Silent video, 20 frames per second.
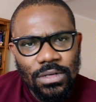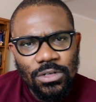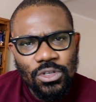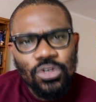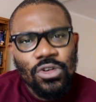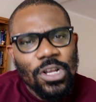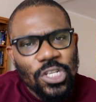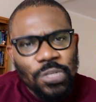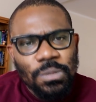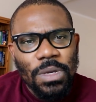
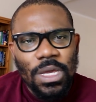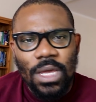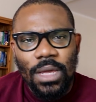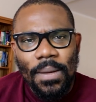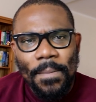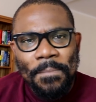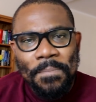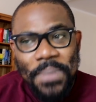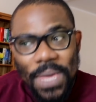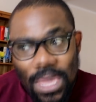Trust me,
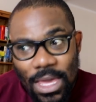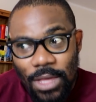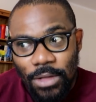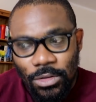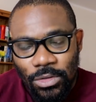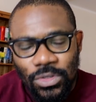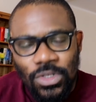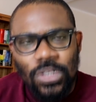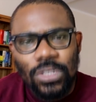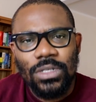
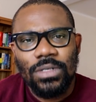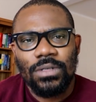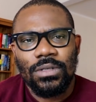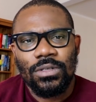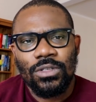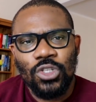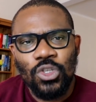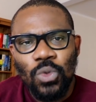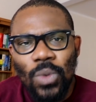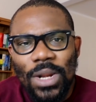bills.
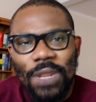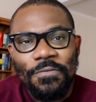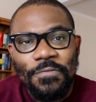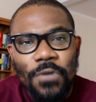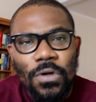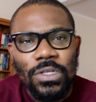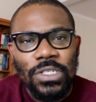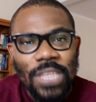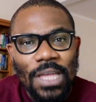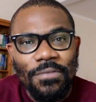
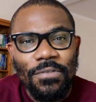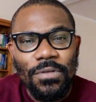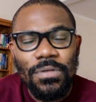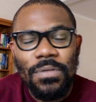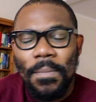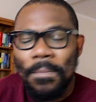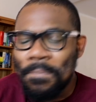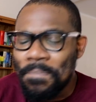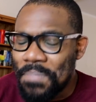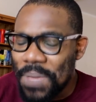
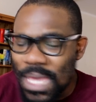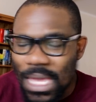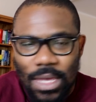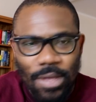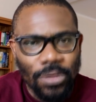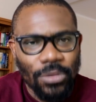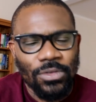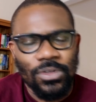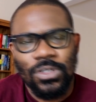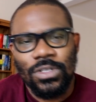24/7
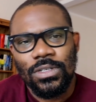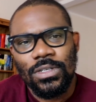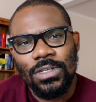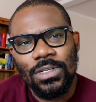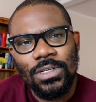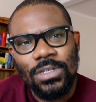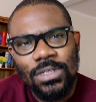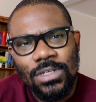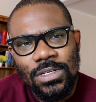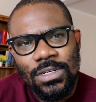bills.
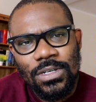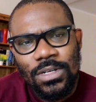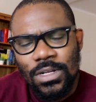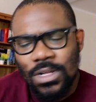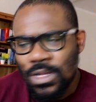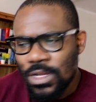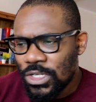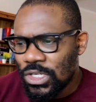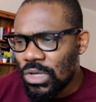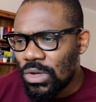
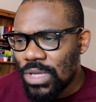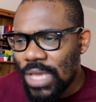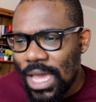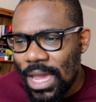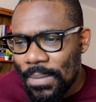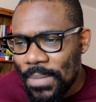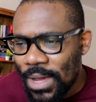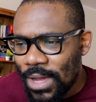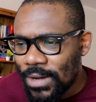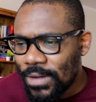So
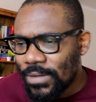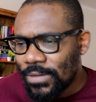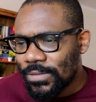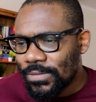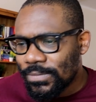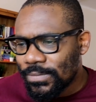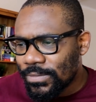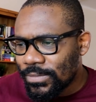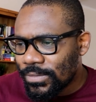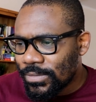yeah, man,
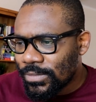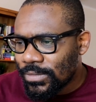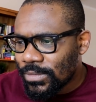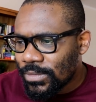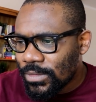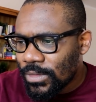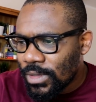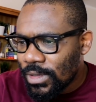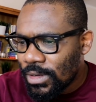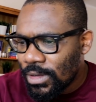
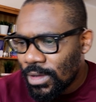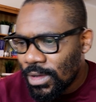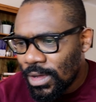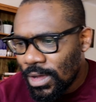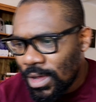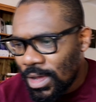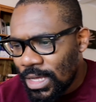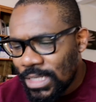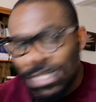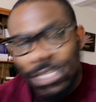
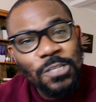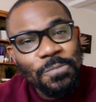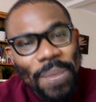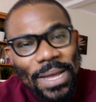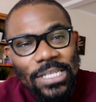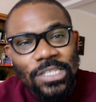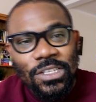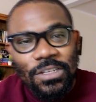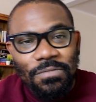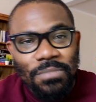it's
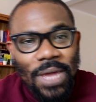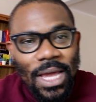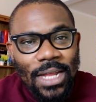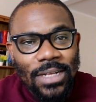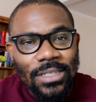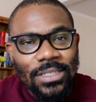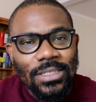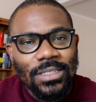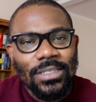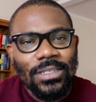expensive,
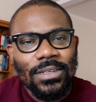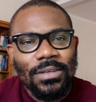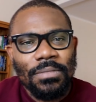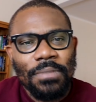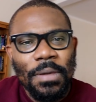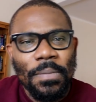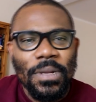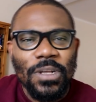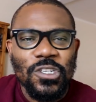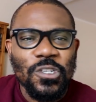man.
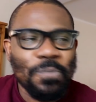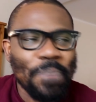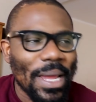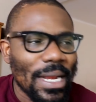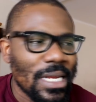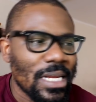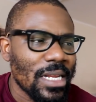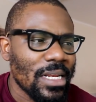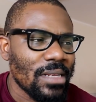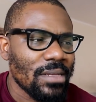People are
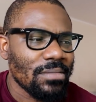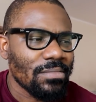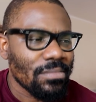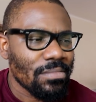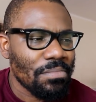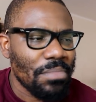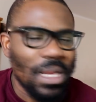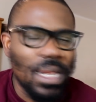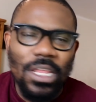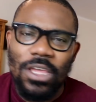spending
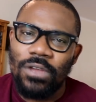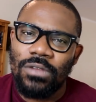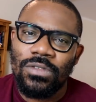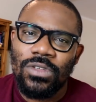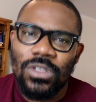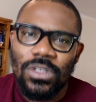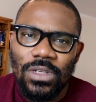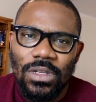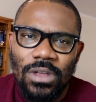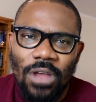
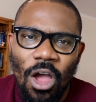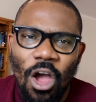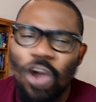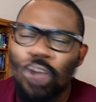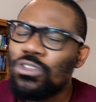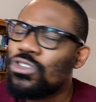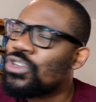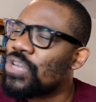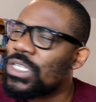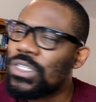millions,
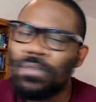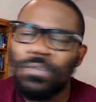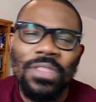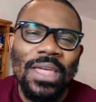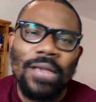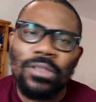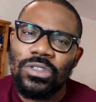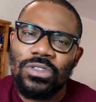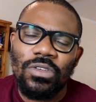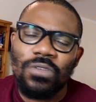hundreds of
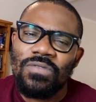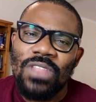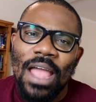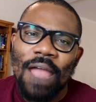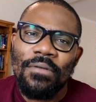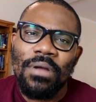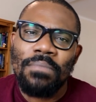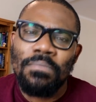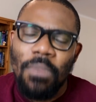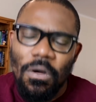thousands of
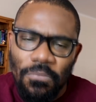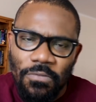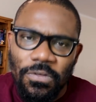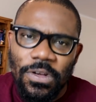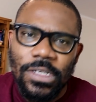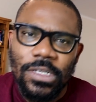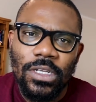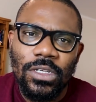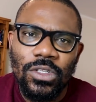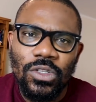naira
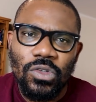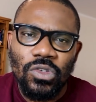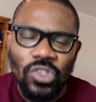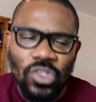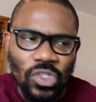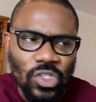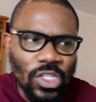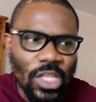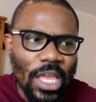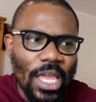monthly to
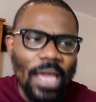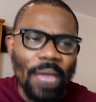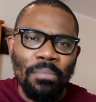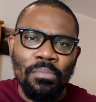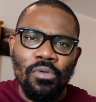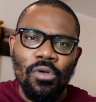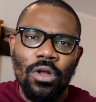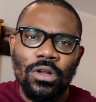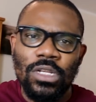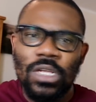stay
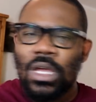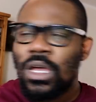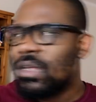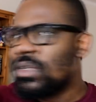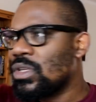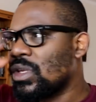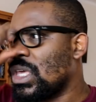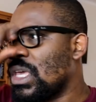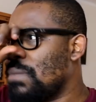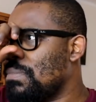abroad,
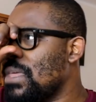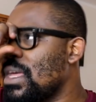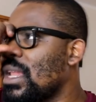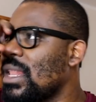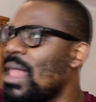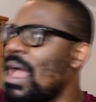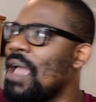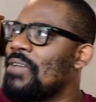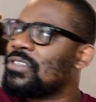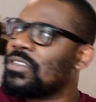to keep their
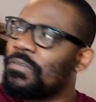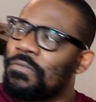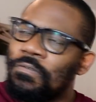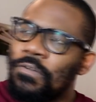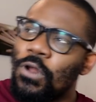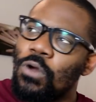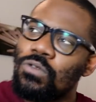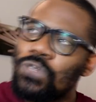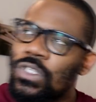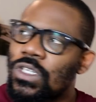lives
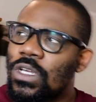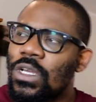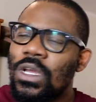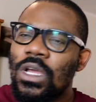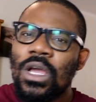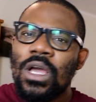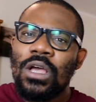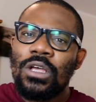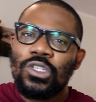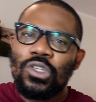afloat.
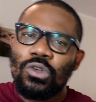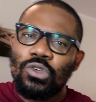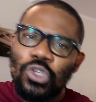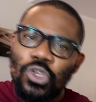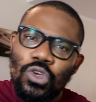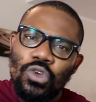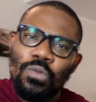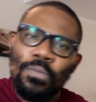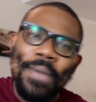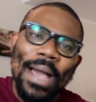So
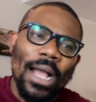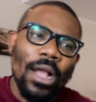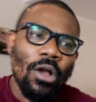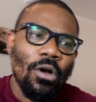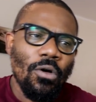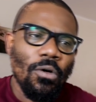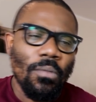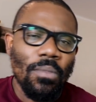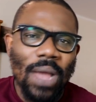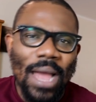you back
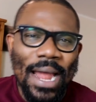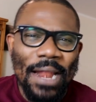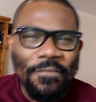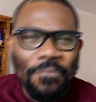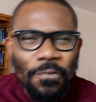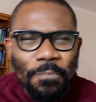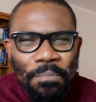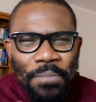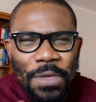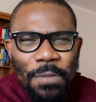home, and
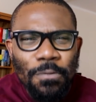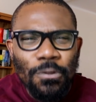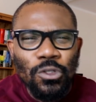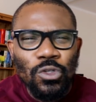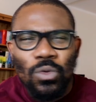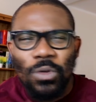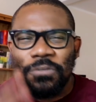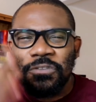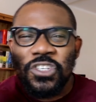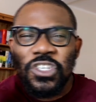for people
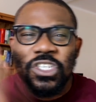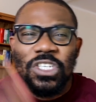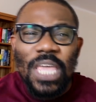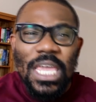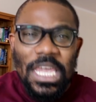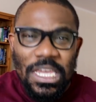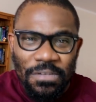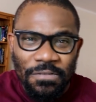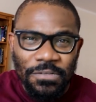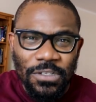to have
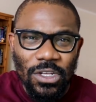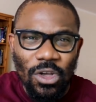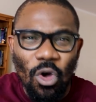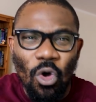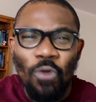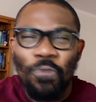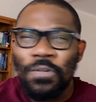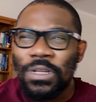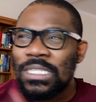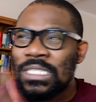saved
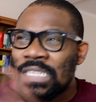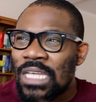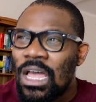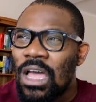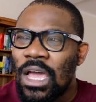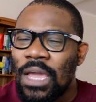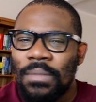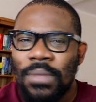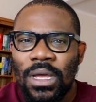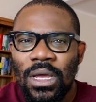over
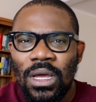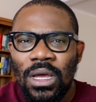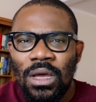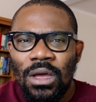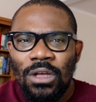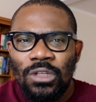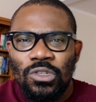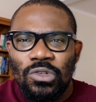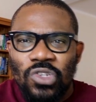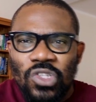time
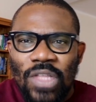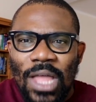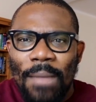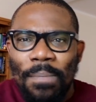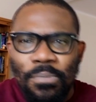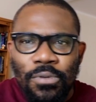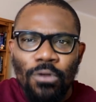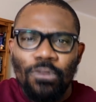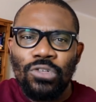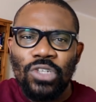to
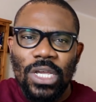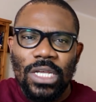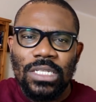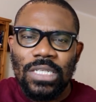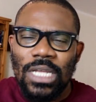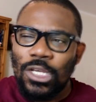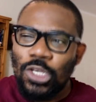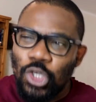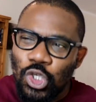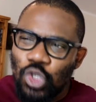start projects,
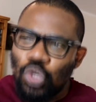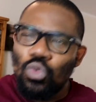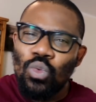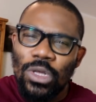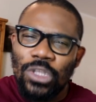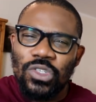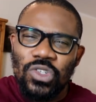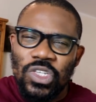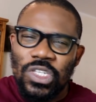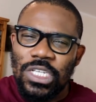and you
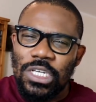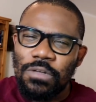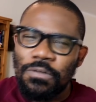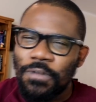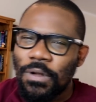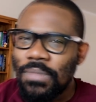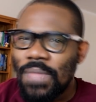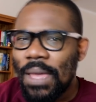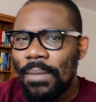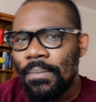want to steal
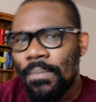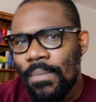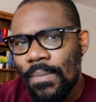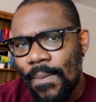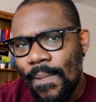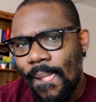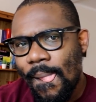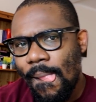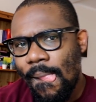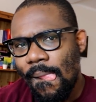from them?
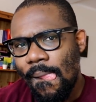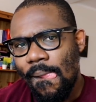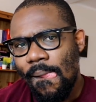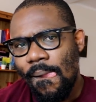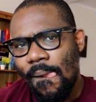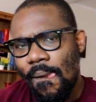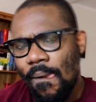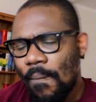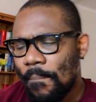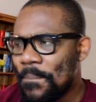
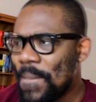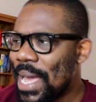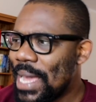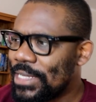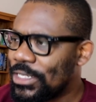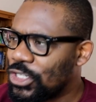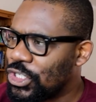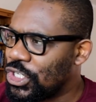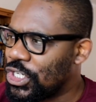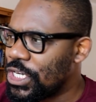
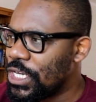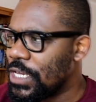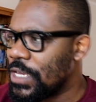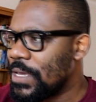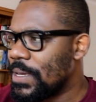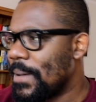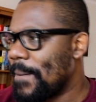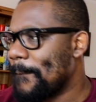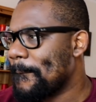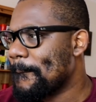My G.